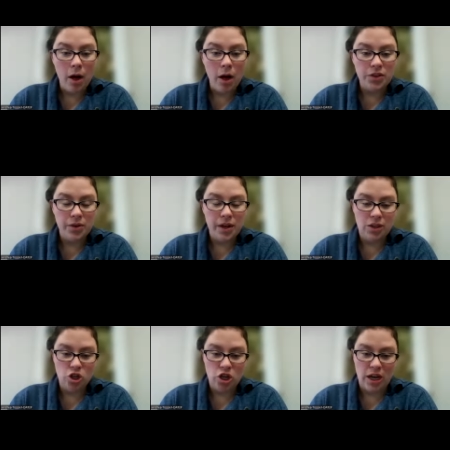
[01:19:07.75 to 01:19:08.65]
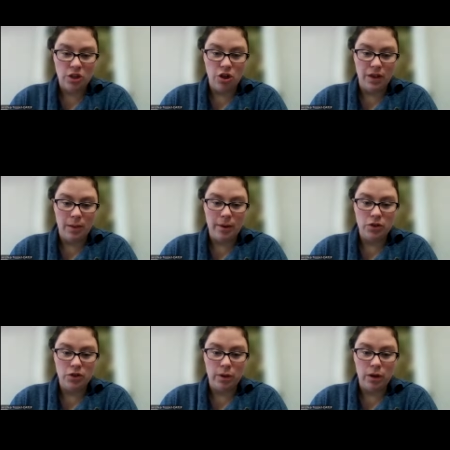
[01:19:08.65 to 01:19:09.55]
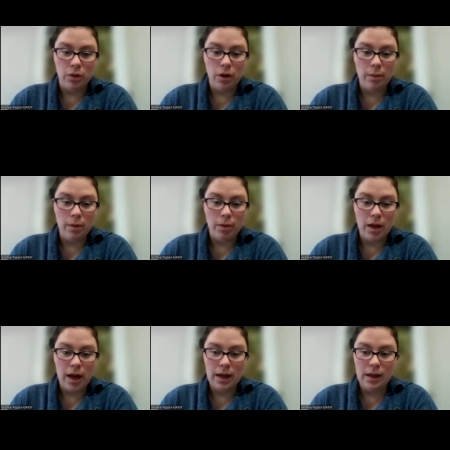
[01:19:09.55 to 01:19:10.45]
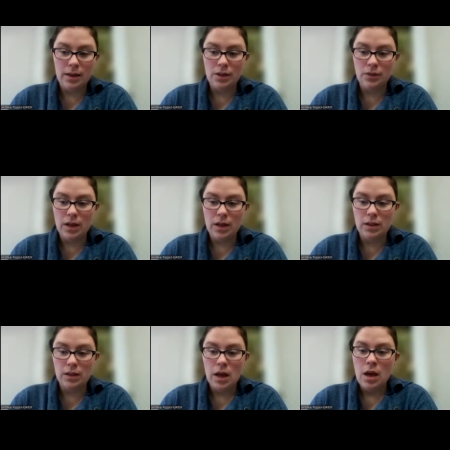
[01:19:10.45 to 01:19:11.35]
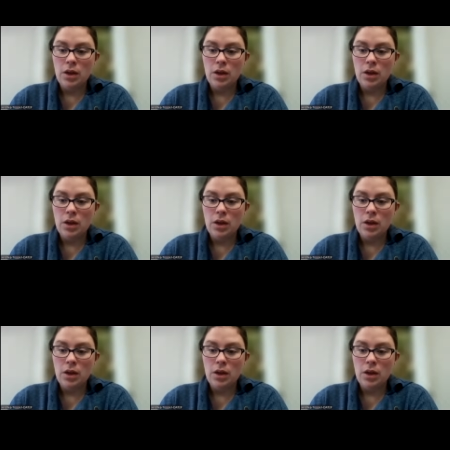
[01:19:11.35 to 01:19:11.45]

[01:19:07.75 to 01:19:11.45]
altering and changing the amount of manure I'm applying on these fields,